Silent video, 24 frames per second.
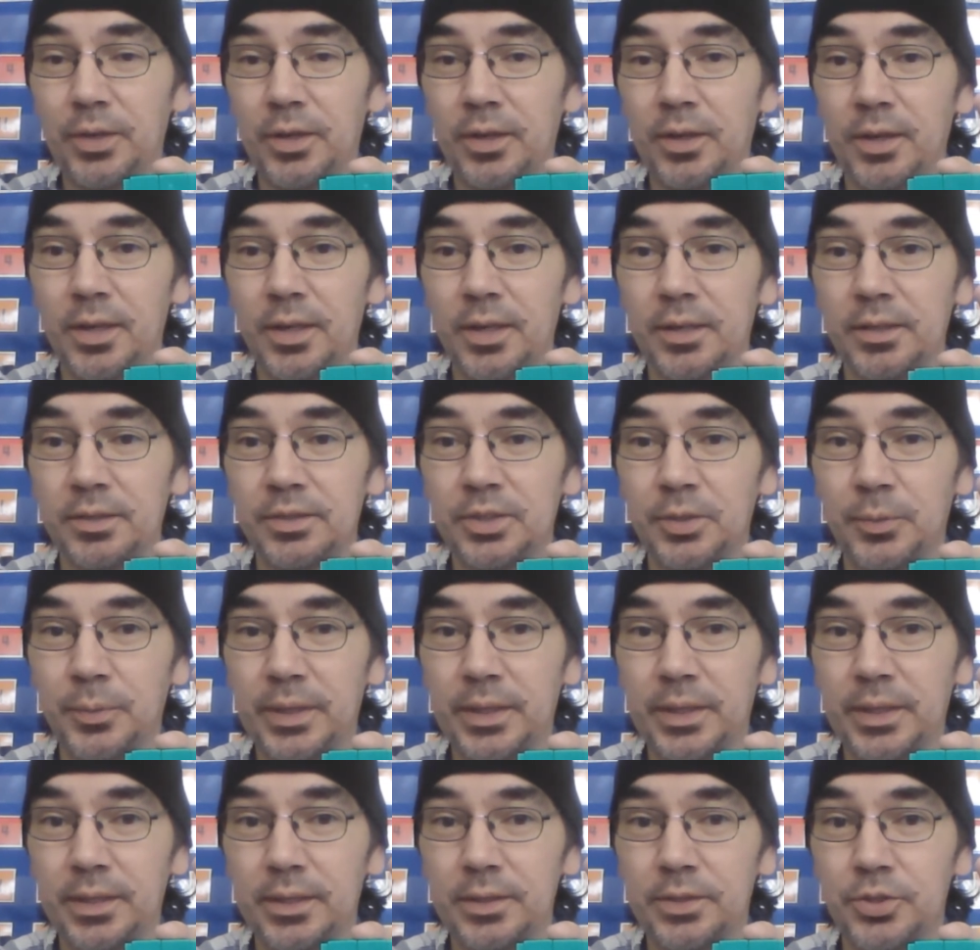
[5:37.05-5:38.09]
on until we
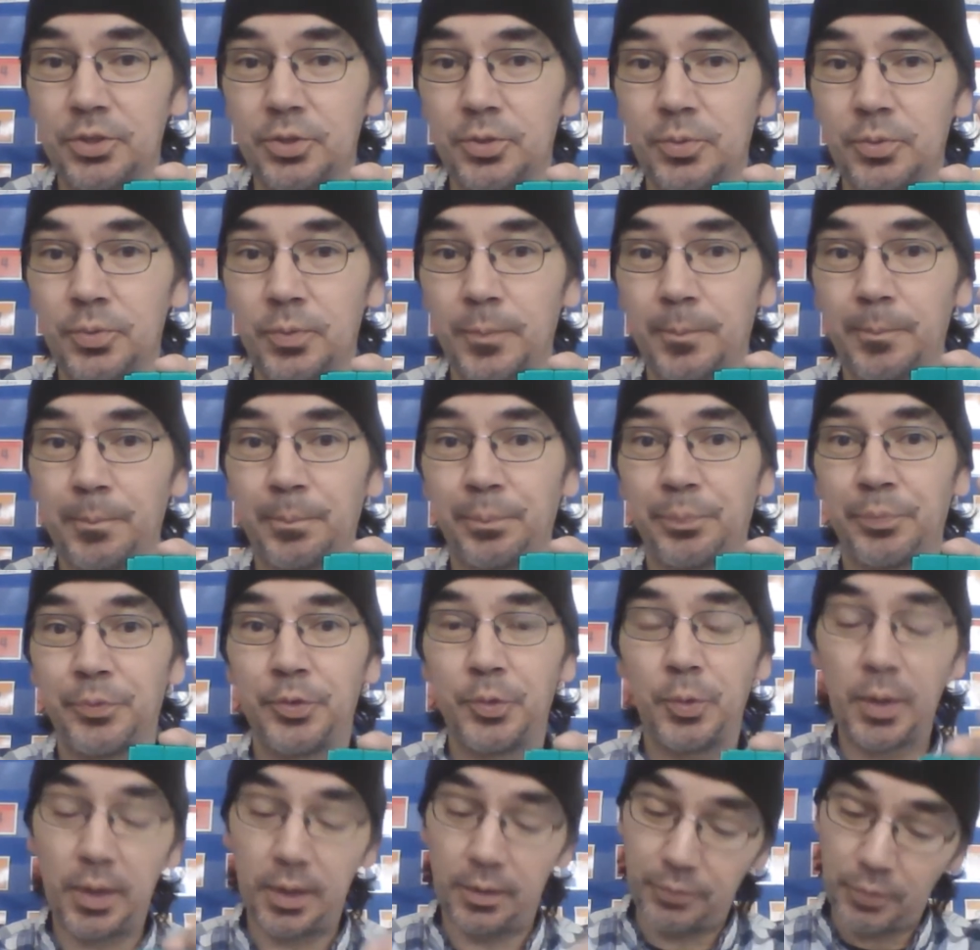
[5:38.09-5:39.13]
get to
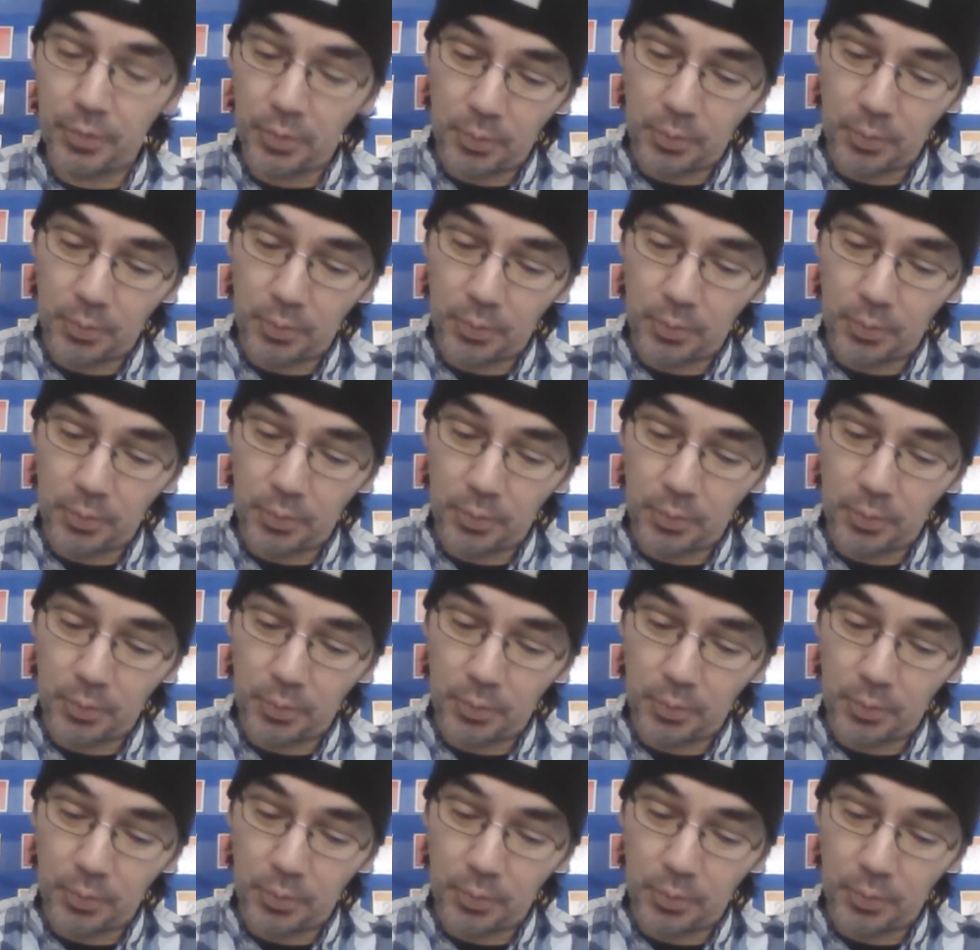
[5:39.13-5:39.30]
12.